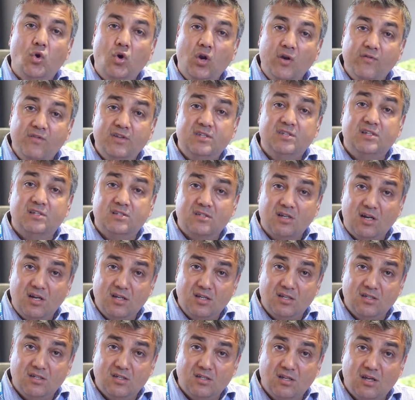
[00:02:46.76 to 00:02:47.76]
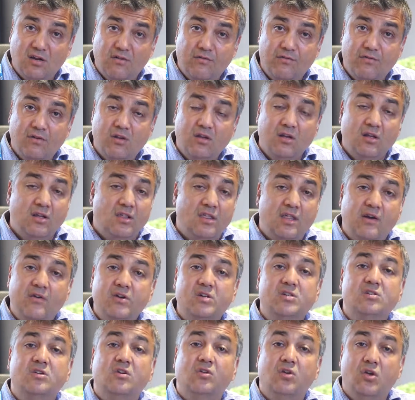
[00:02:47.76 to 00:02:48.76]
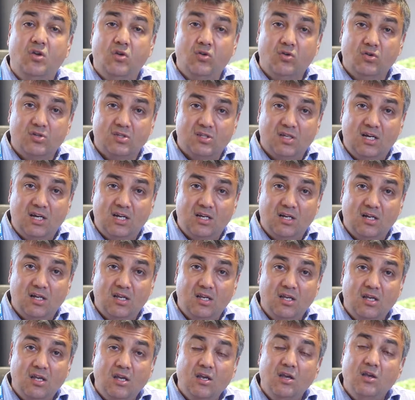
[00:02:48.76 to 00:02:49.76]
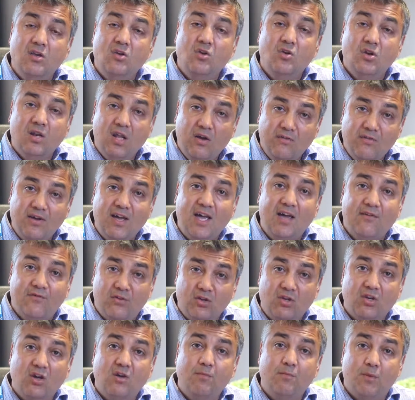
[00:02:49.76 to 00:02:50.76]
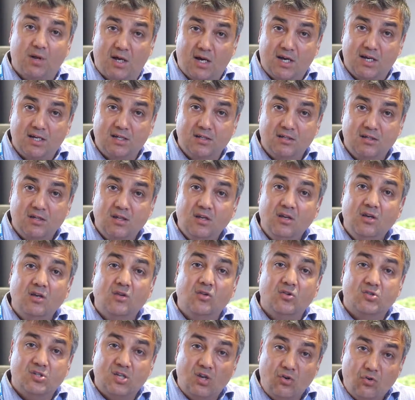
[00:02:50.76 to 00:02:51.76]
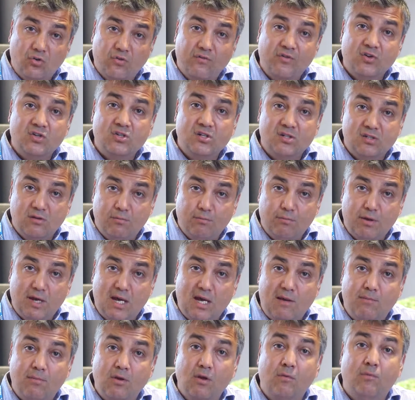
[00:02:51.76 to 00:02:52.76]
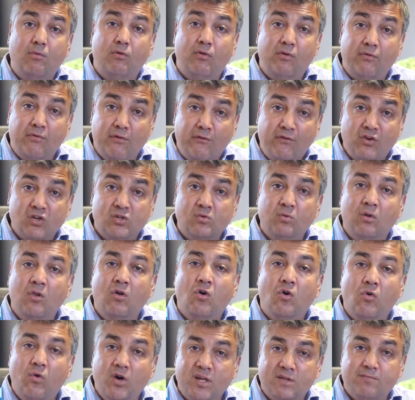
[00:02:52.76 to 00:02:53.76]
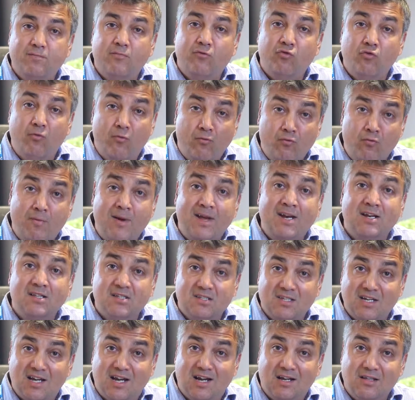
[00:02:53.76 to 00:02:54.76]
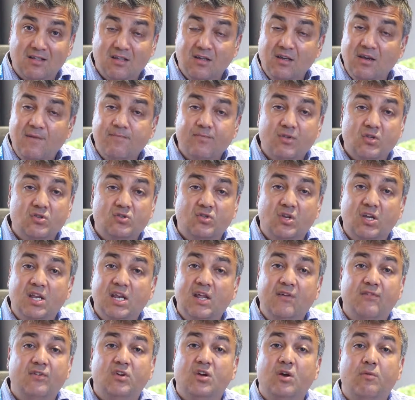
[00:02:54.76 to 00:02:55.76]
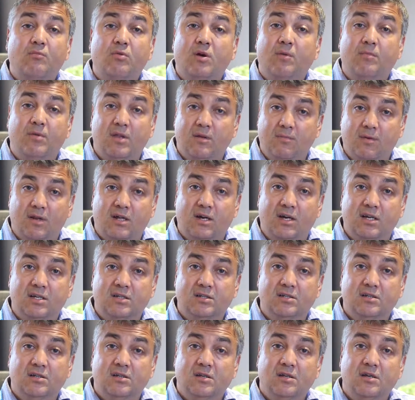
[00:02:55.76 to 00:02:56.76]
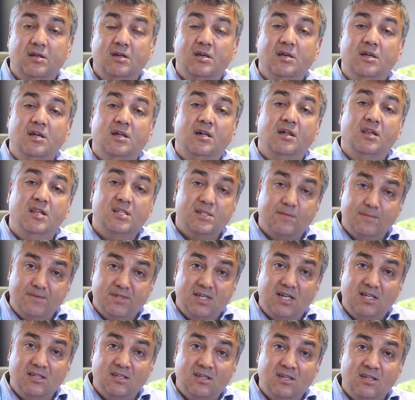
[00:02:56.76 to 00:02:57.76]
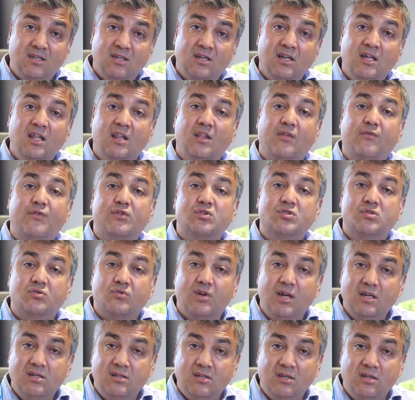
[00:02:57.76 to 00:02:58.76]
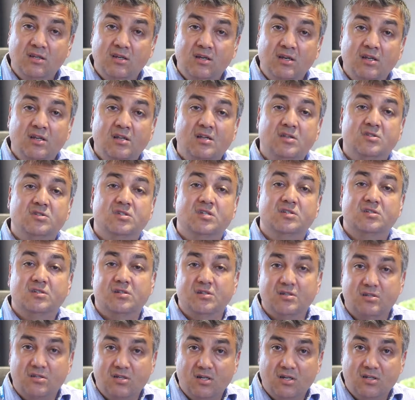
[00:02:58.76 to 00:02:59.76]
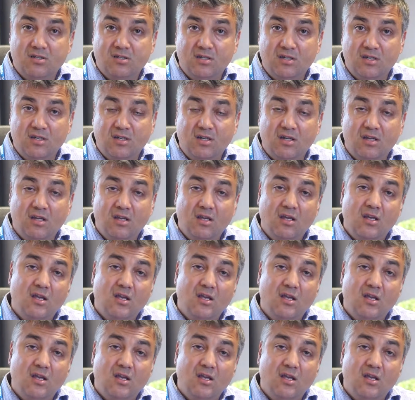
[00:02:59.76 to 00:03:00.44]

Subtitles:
All of it's exciting stuff. There is no cure, sadly. You never ever go blind. Your central vision is impaired, but your peripheral vision will always remain intact, so you never go properly blind. It is upsetting, it is frustrating, it is disconcerting,